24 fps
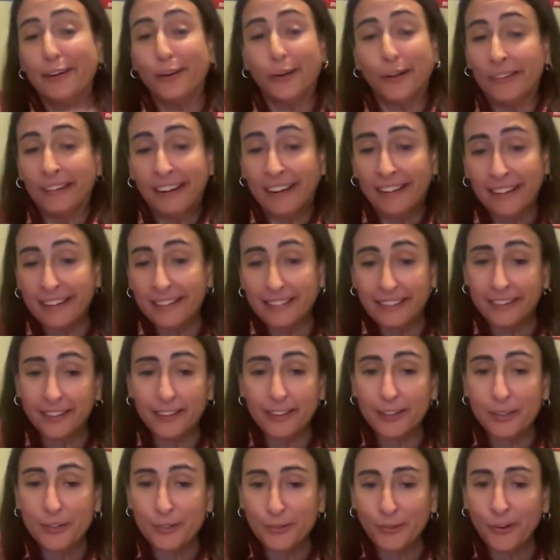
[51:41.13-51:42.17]
and then they tell you
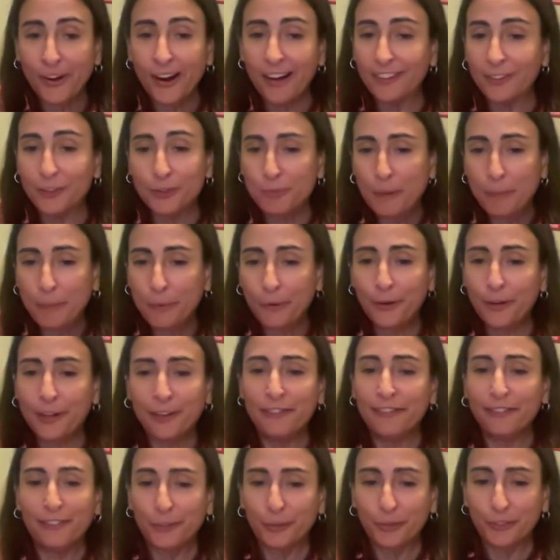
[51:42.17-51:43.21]
it's wrong. Those people are
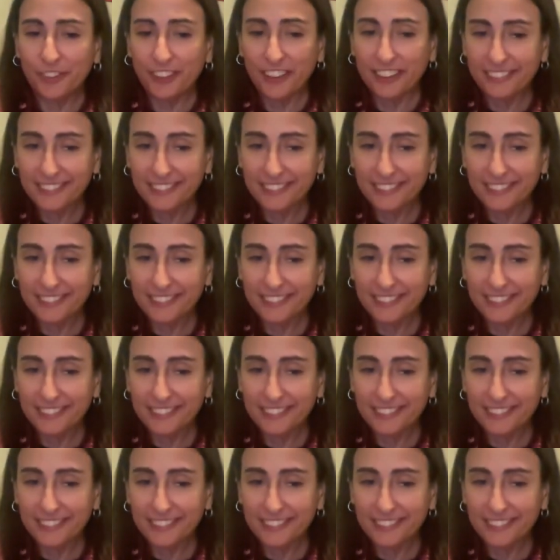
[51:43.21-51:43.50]
confusing.